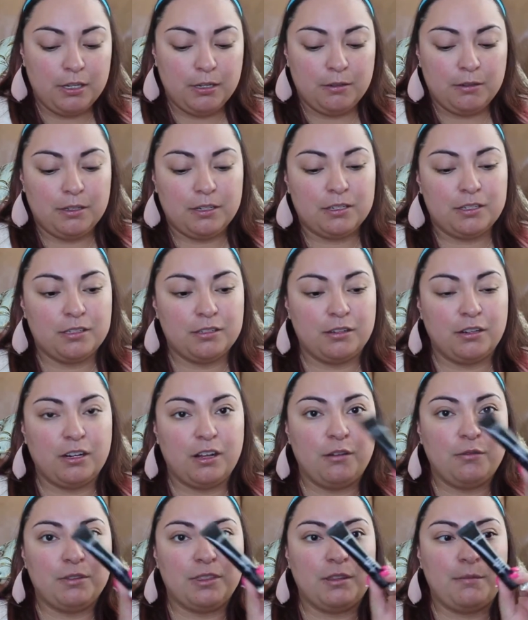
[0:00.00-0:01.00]
I'm going to start
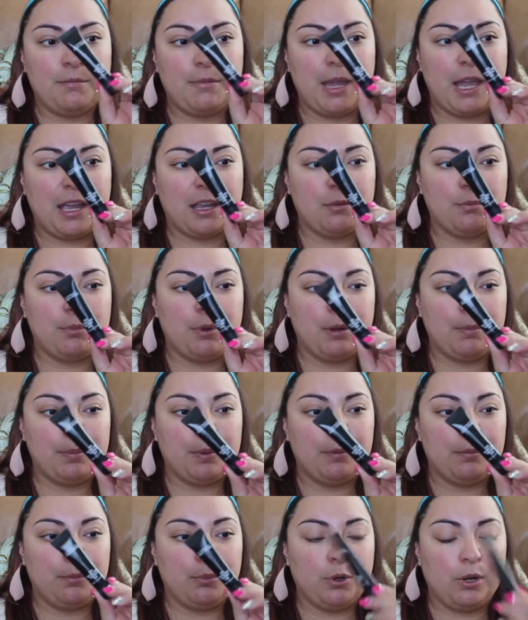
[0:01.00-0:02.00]
out with the MAC Prep
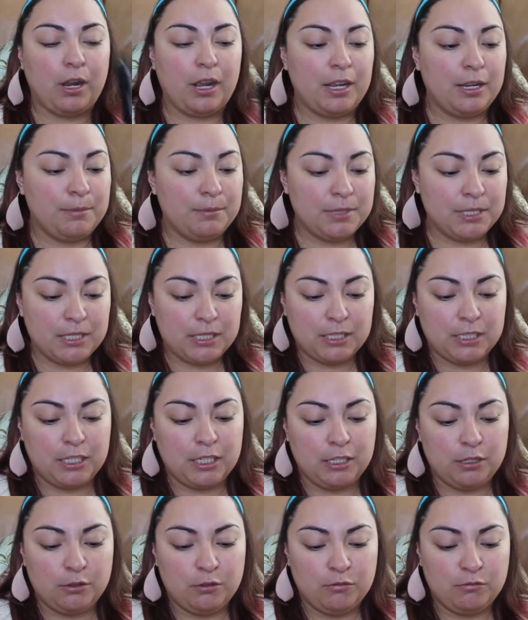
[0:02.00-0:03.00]
and Prime
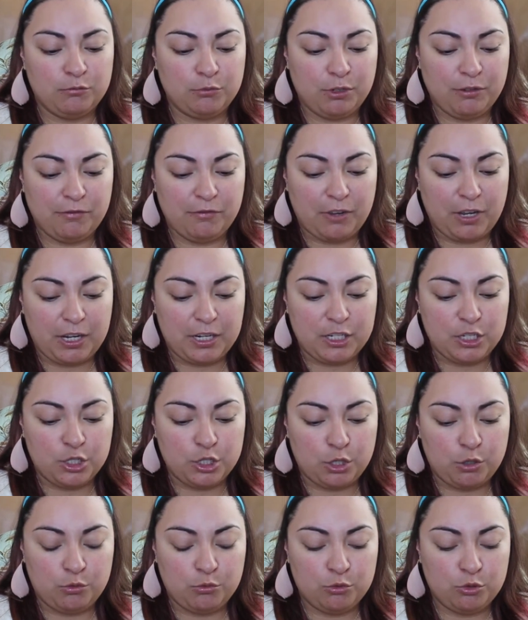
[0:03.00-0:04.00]
Skin Refine
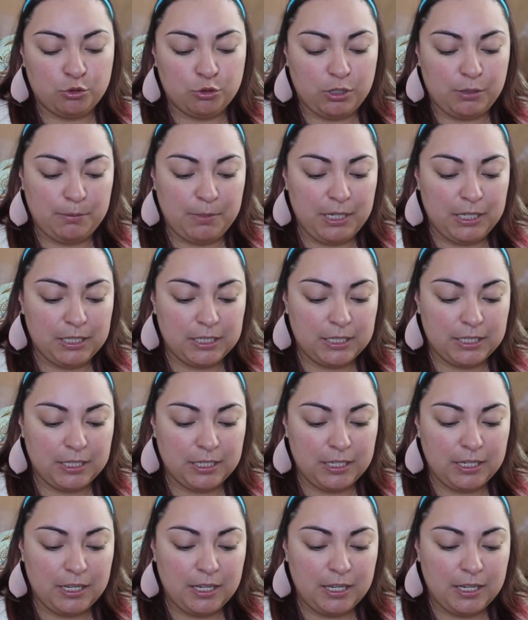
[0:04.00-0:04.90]
Zone treatment